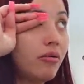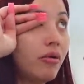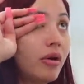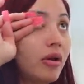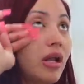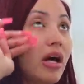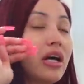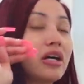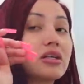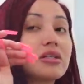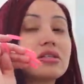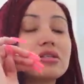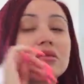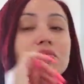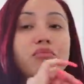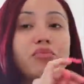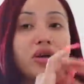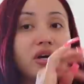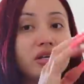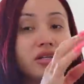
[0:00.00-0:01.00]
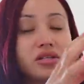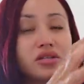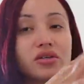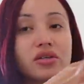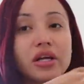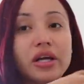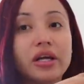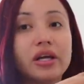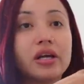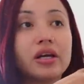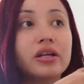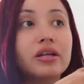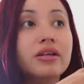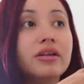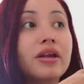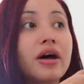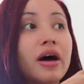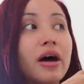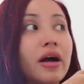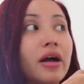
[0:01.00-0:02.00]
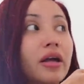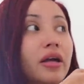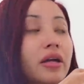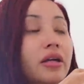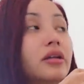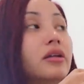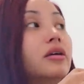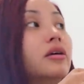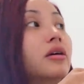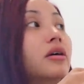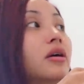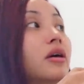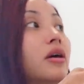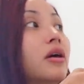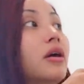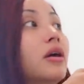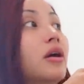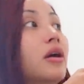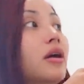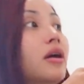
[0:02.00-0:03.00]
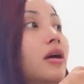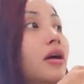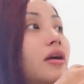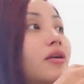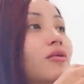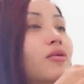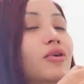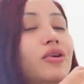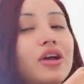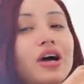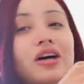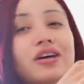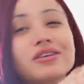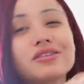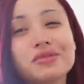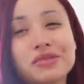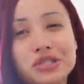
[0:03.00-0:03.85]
relaxed in bed till like 9. Well, not